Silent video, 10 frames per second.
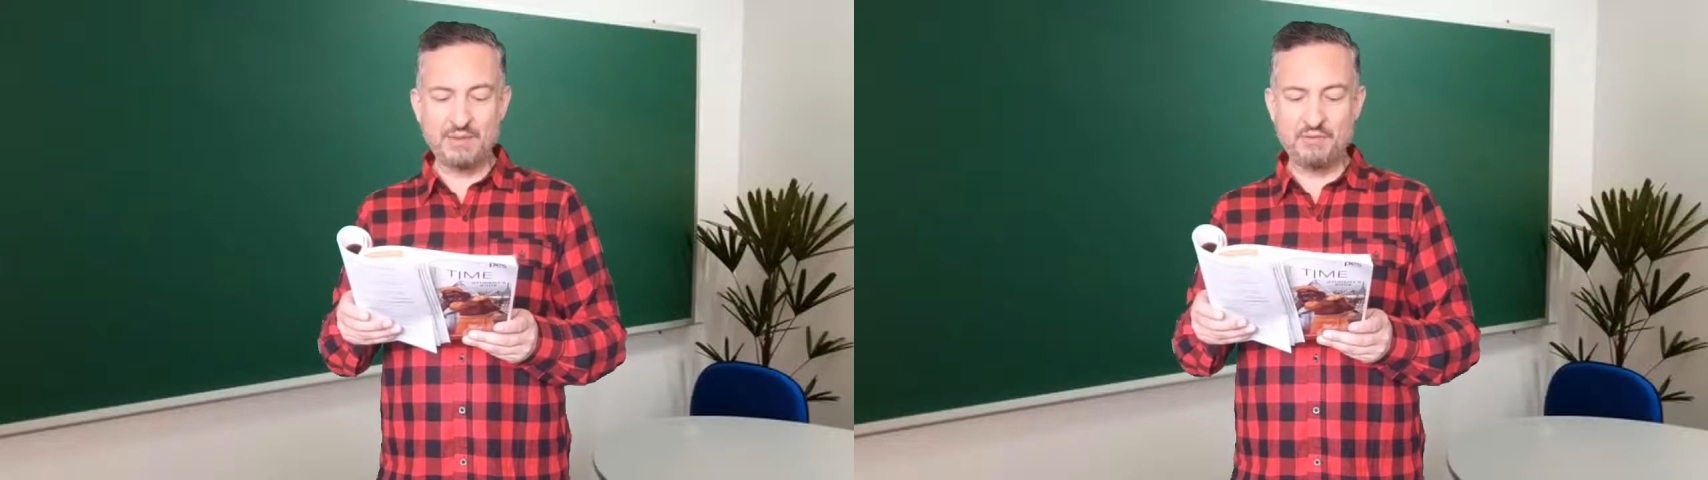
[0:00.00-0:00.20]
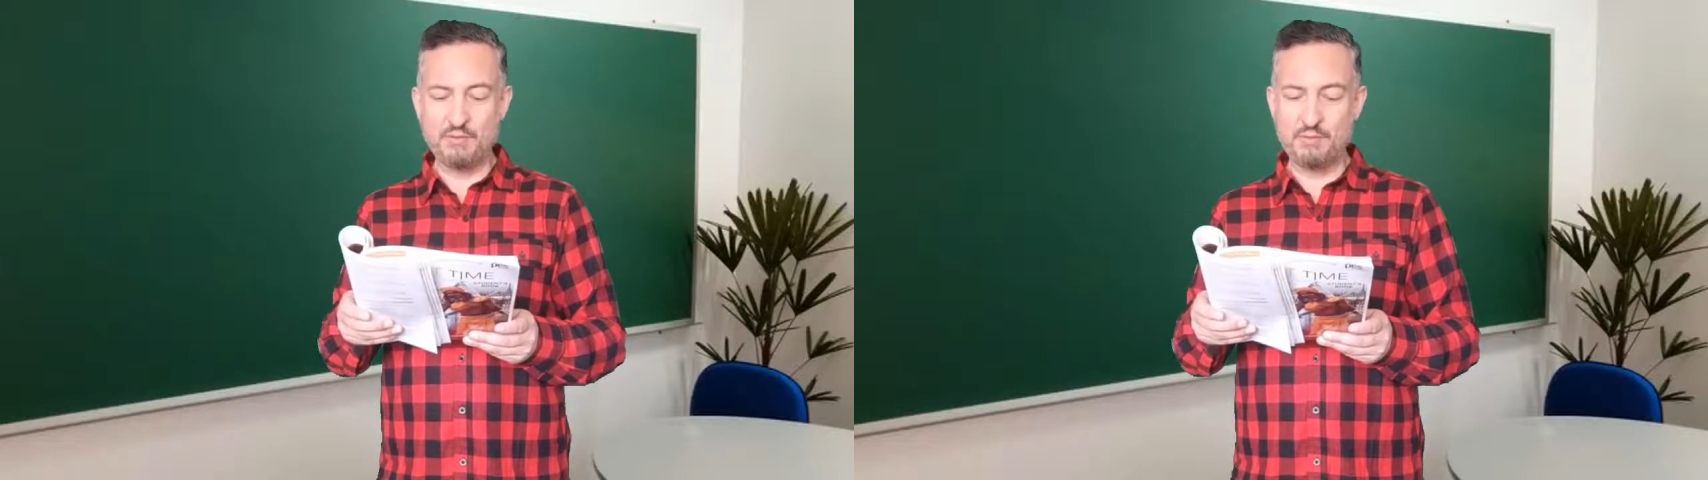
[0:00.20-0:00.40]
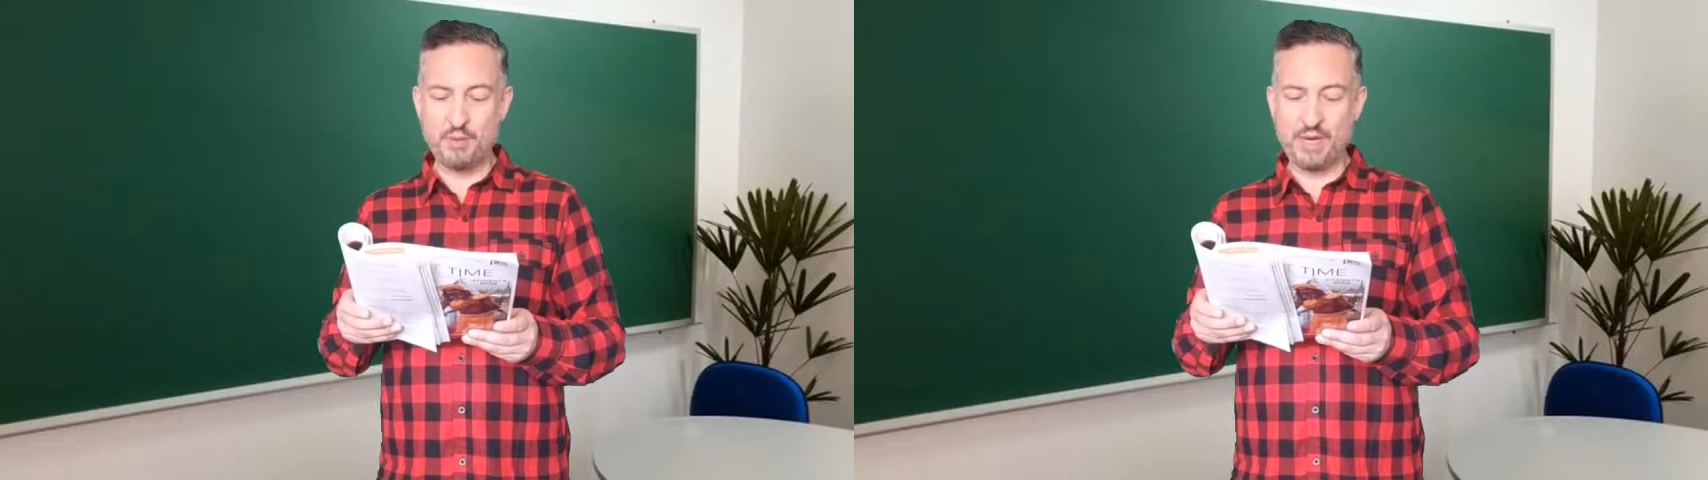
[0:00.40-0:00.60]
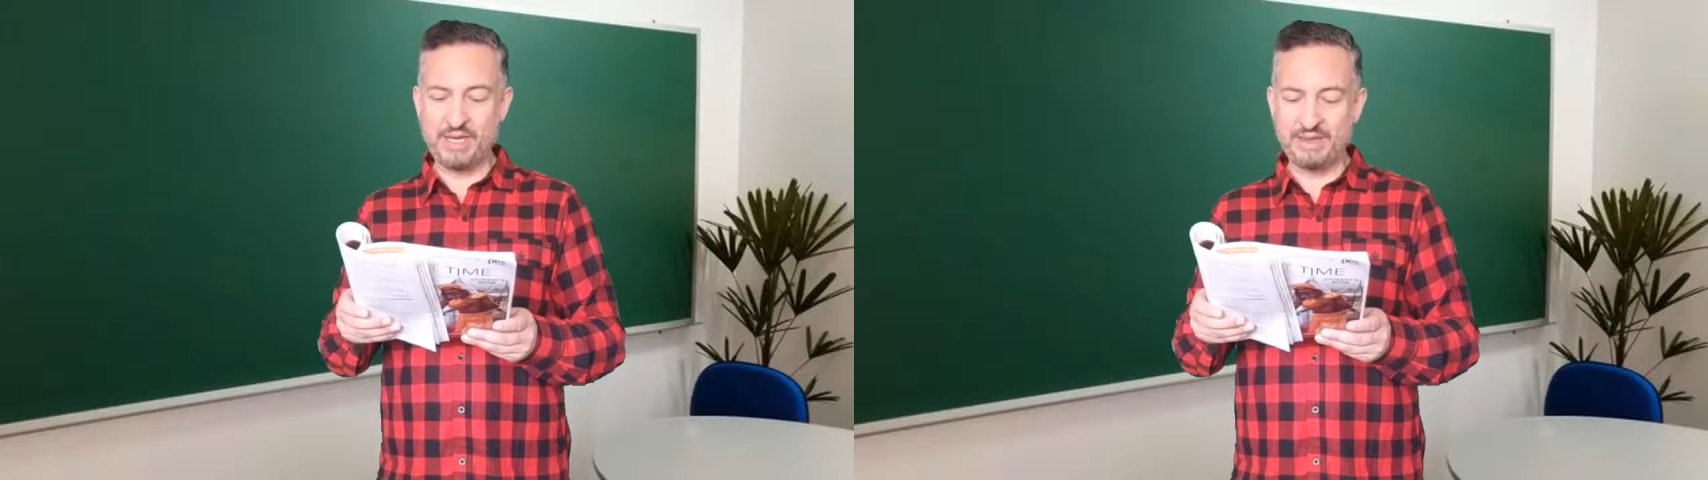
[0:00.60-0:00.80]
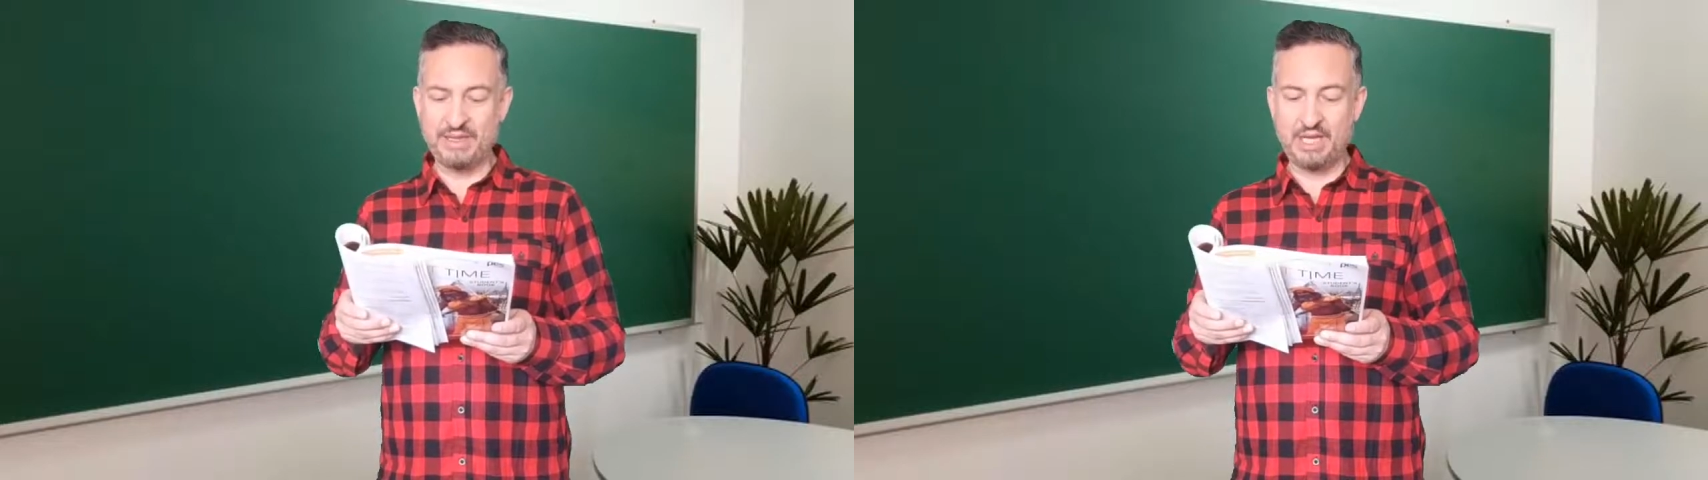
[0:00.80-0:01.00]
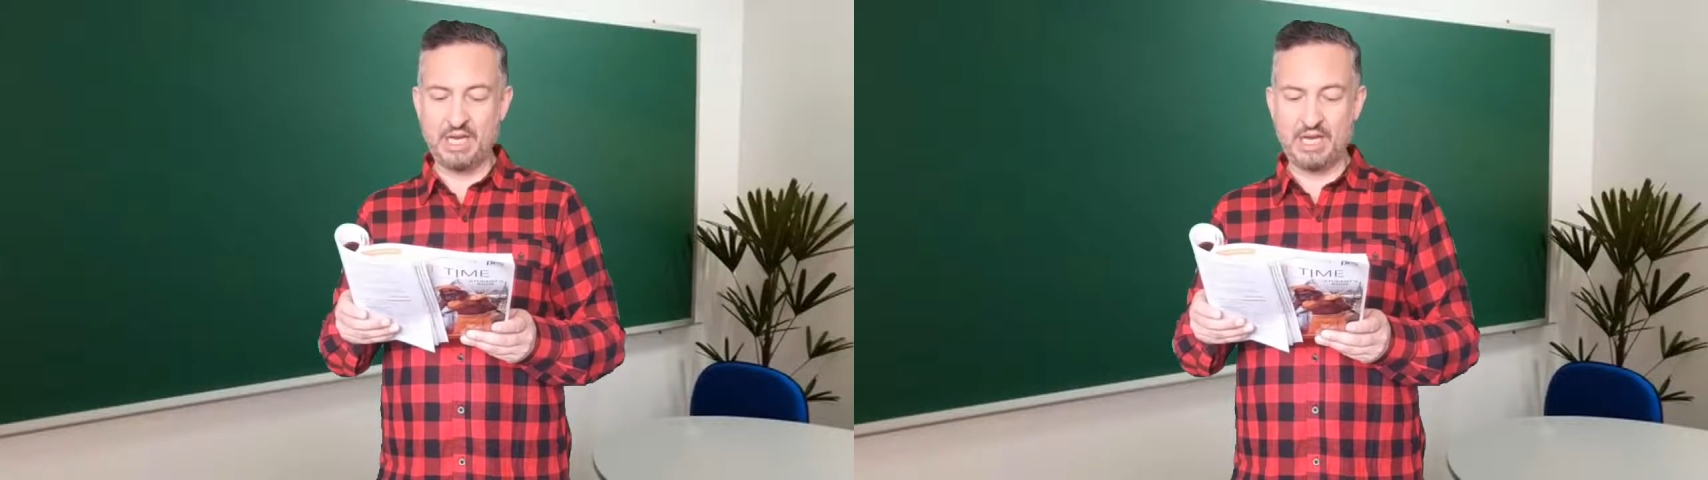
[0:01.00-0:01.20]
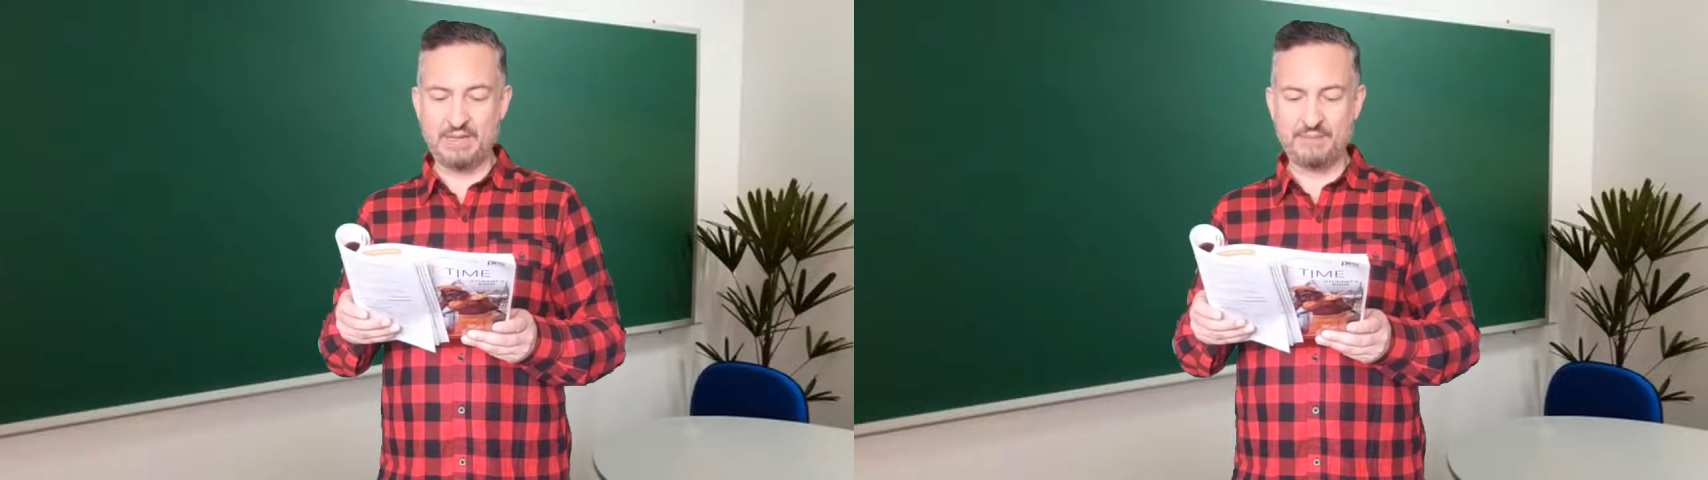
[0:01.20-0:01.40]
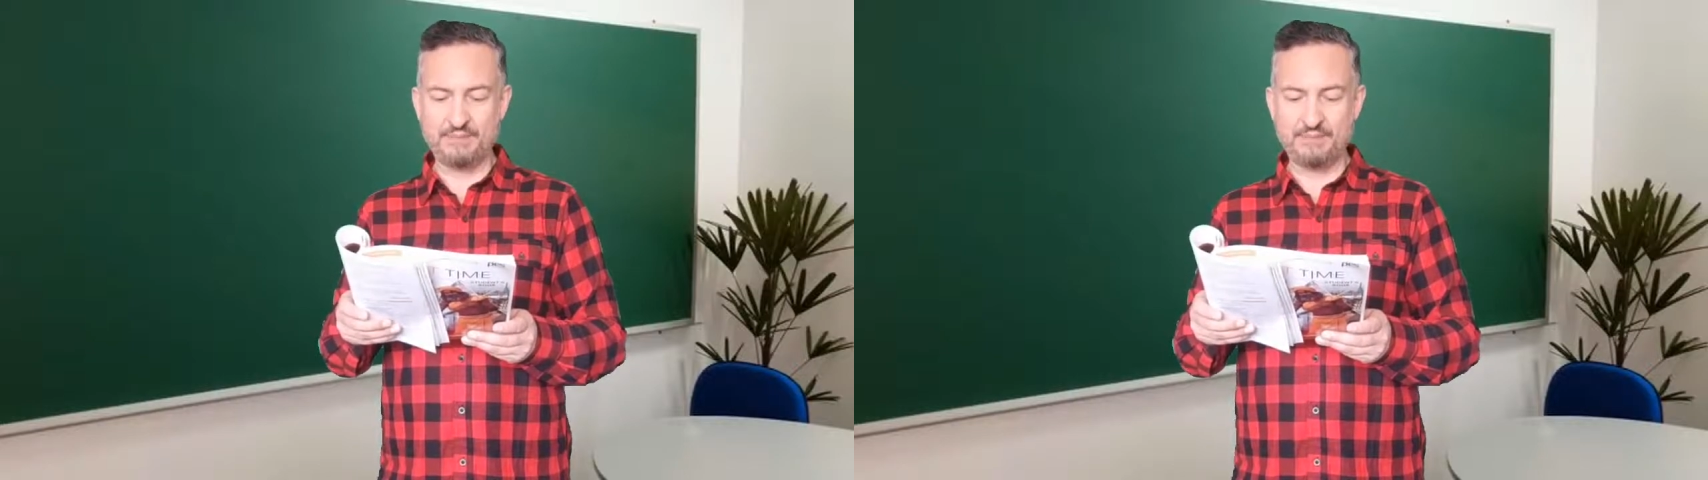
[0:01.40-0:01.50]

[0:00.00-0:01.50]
if you break the law.